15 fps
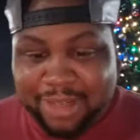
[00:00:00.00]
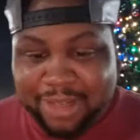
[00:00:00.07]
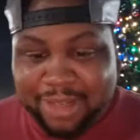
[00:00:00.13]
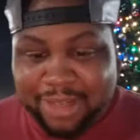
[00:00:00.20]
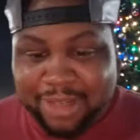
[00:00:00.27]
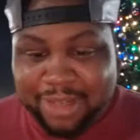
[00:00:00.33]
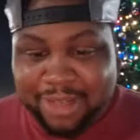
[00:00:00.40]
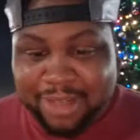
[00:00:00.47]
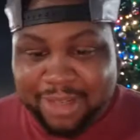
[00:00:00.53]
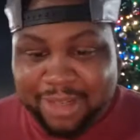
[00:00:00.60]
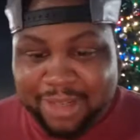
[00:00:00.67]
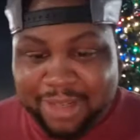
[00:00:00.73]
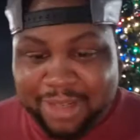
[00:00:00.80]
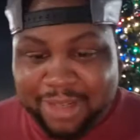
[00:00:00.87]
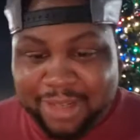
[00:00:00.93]
film.
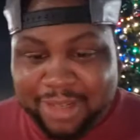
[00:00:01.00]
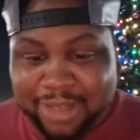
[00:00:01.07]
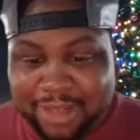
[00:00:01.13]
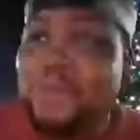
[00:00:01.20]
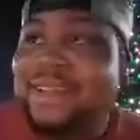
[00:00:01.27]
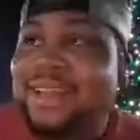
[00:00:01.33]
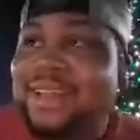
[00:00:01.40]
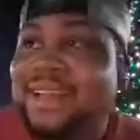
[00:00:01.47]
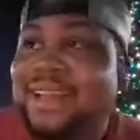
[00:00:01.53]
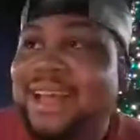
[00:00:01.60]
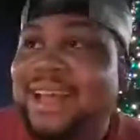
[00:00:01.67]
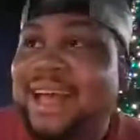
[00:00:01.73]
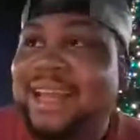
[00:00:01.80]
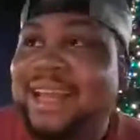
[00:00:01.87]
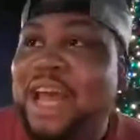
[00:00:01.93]
So
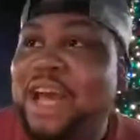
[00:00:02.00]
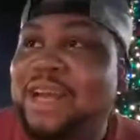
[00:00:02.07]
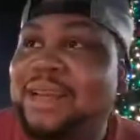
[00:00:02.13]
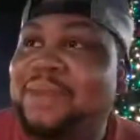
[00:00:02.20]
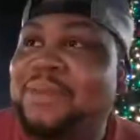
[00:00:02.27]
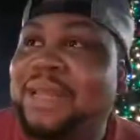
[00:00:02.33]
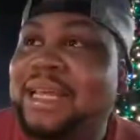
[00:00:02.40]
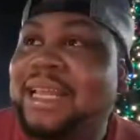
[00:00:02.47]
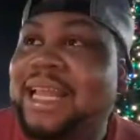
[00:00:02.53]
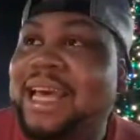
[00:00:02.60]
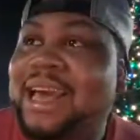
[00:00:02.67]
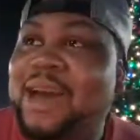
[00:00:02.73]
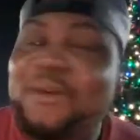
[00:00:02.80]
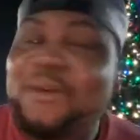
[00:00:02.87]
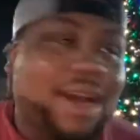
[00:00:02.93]
I'm not gonna play
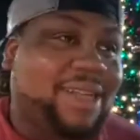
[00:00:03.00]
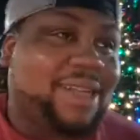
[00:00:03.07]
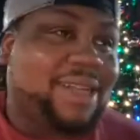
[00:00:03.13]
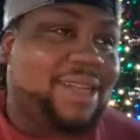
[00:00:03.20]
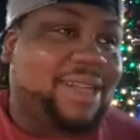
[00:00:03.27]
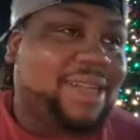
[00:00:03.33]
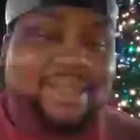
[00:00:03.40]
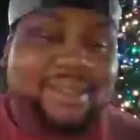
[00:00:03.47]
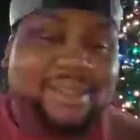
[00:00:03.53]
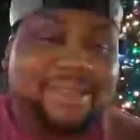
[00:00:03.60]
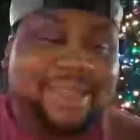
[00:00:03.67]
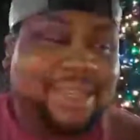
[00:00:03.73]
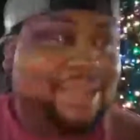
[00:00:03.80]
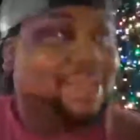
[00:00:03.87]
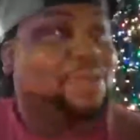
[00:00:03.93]
like I watched it.
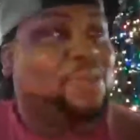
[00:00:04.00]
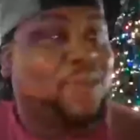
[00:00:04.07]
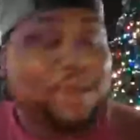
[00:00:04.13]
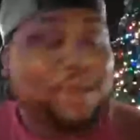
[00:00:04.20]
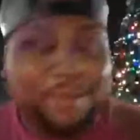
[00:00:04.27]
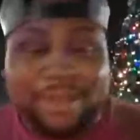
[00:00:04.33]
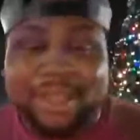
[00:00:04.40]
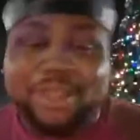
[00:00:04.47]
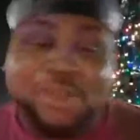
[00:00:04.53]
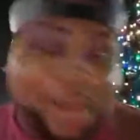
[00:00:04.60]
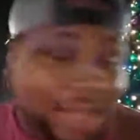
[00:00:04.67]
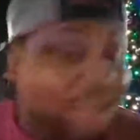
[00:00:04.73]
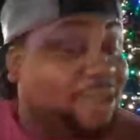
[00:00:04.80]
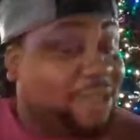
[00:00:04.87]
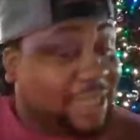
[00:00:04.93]
The
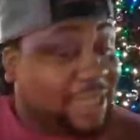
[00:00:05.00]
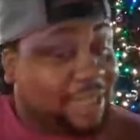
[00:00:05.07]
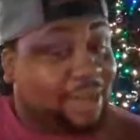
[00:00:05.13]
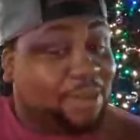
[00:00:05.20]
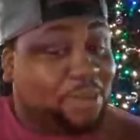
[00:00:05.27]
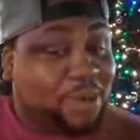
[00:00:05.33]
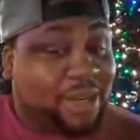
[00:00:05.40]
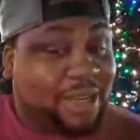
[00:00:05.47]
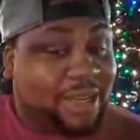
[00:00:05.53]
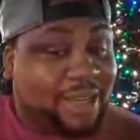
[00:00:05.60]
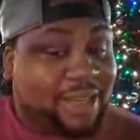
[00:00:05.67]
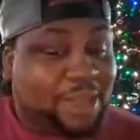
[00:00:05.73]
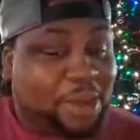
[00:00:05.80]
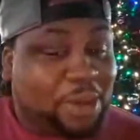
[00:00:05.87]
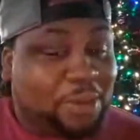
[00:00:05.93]
trailer did look pretty good
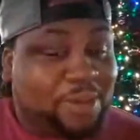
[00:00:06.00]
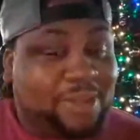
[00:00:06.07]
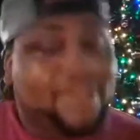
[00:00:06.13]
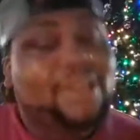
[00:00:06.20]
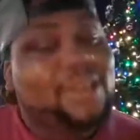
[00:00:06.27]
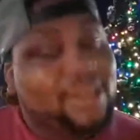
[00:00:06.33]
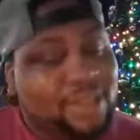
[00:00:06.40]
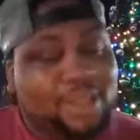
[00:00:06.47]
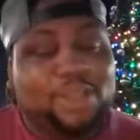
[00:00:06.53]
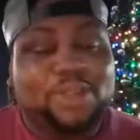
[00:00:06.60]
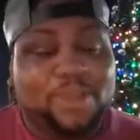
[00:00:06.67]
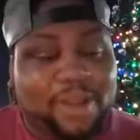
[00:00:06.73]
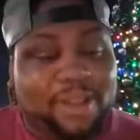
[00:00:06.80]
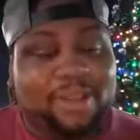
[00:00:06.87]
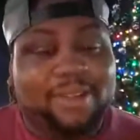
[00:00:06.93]
though. The
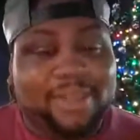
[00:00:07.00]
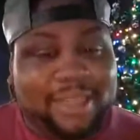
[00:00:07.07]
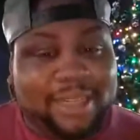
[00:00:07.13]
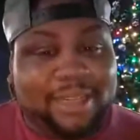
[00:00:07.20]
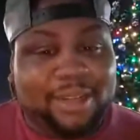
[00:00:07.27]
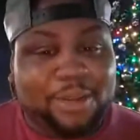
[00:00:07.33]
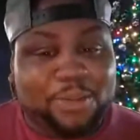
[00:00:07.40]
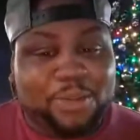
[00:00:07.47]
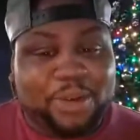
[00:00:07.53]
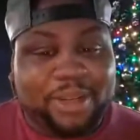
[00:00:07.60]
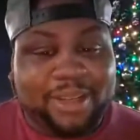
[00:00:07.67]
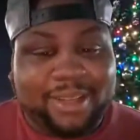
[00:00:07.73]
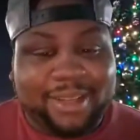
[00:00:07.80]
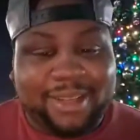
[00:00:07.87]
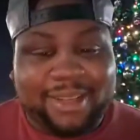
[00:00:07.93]
trailer did look pretty
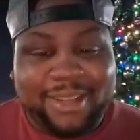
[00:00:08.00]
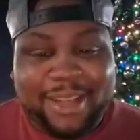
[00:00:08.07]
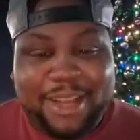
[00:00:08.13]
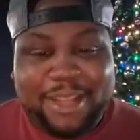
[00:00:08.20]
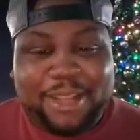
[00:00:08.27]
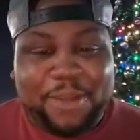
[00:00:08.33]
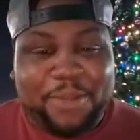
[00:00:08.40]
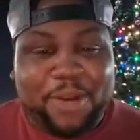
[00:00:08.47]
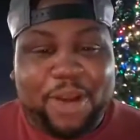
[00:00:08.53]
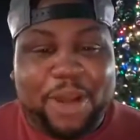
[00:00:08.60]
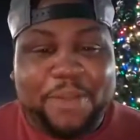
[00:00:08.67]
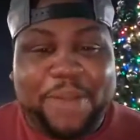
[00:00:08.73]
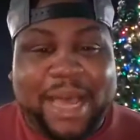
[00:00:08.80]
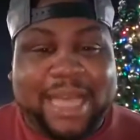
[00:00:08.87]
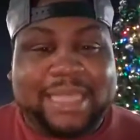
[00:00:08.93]
good. So I'm gonna go ahead and
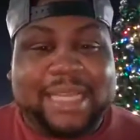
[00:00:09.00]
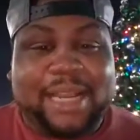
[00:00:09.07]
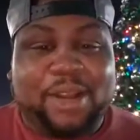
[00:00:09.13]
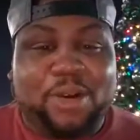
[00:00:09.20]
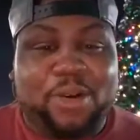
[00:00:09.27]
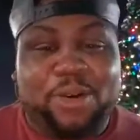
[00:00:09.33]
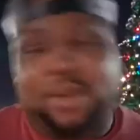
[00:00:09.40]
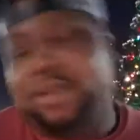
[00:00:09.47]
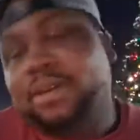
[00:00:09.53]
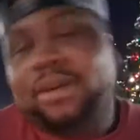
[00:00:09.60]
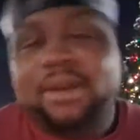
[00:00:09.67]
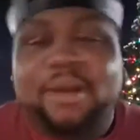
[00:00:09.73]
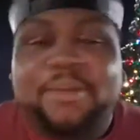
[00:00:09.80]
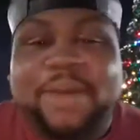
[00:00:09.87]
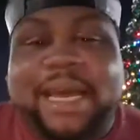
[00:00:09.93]
pass it
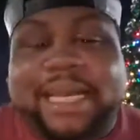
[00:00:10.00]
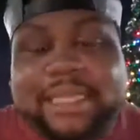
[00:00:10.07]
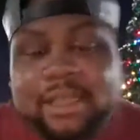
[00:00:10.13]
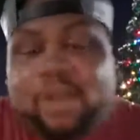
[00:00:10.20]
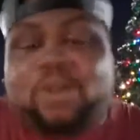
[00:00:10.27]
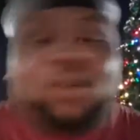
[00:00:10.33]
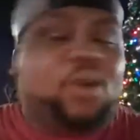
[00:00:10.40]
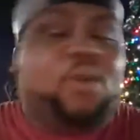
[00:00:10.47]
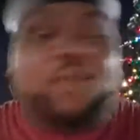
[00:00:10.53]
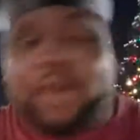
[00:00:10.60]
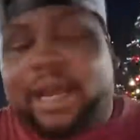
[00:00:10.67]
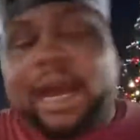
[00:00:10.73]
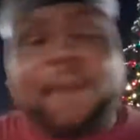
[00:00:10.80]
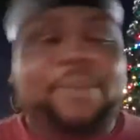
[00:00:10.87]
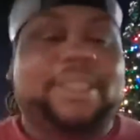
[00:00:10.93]
on over the
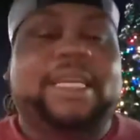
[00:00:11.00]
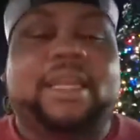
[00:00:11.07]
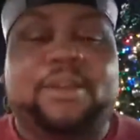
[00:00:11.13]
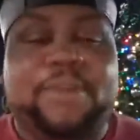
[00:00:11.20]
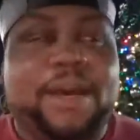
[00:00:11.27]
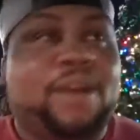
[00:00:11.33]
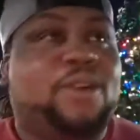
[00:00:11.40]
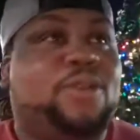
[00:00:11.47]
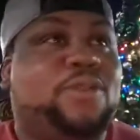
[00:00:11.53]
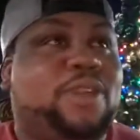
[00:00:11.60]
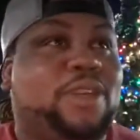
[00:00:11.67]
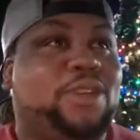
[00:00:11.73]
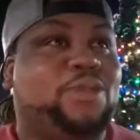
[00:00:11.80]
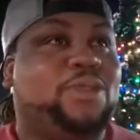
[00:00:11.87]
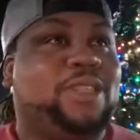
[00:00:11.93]
hot potato back over to you,
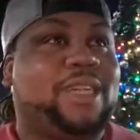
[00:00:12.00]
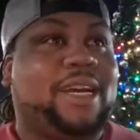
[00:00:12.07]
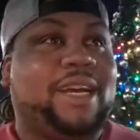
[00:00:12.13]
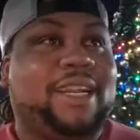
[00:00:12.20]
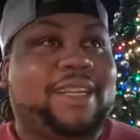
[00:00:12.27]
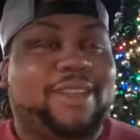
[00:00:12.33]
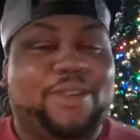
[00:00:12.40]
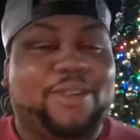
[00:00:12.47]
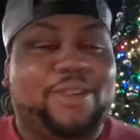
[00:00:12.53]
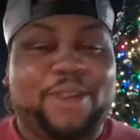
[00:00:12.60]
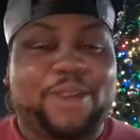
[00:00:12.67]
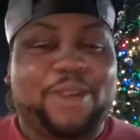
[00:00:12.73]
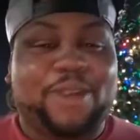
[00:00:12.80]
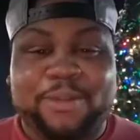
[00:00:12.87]
Rashad. Go ahead and give them